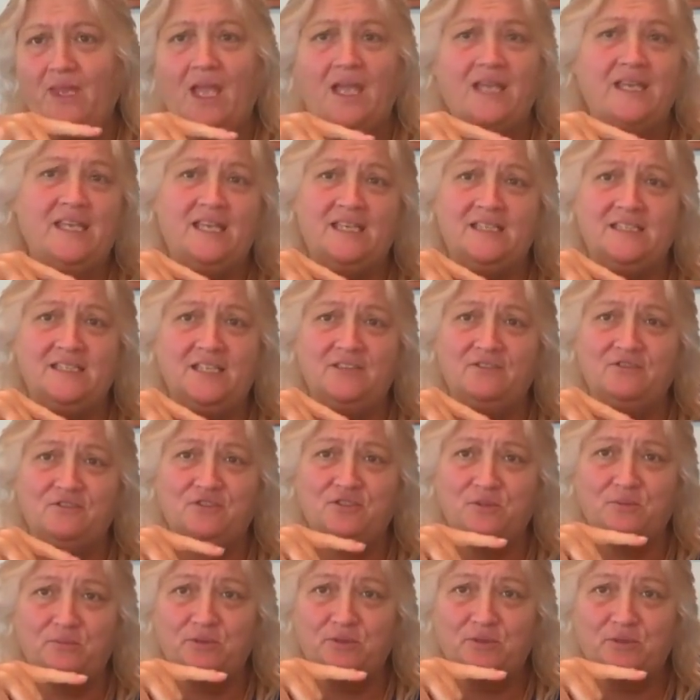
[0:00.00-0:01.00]
I can't take her
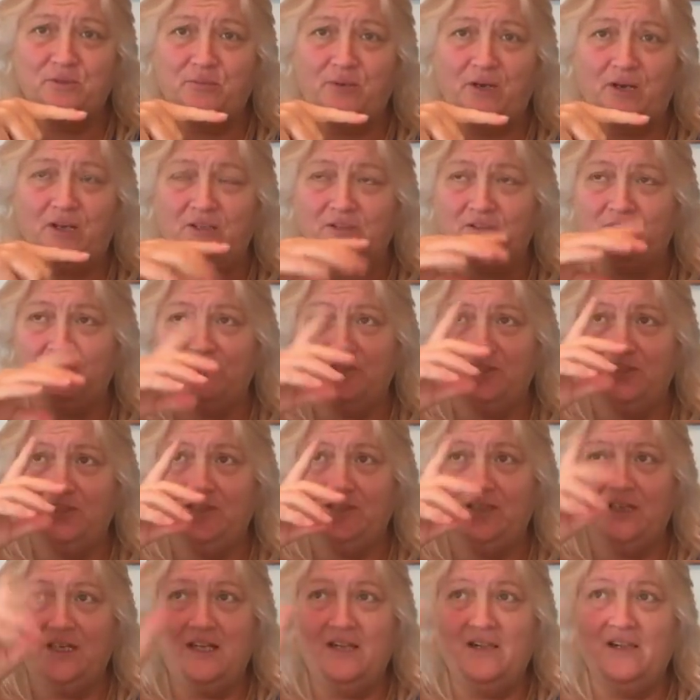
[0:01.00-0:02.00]
to the beauty parlor.
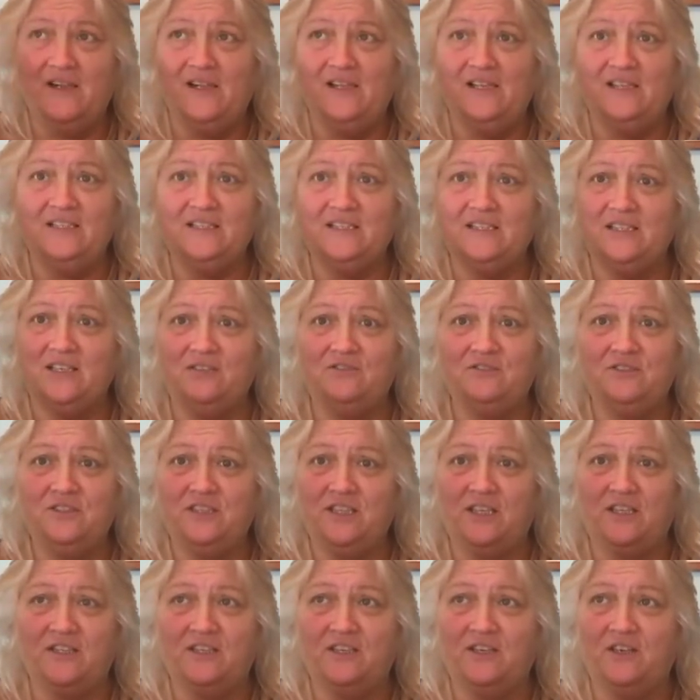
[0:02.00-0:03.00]
She's scared
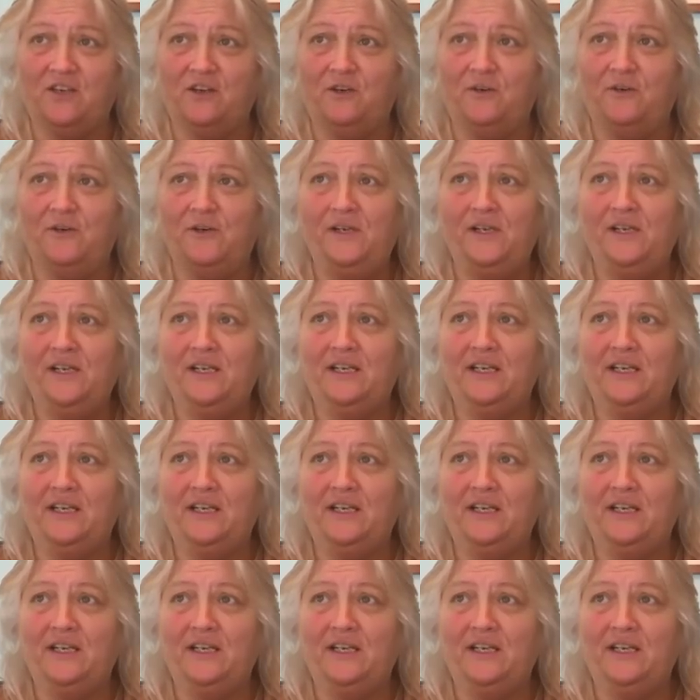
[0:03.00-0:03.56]
to death to go.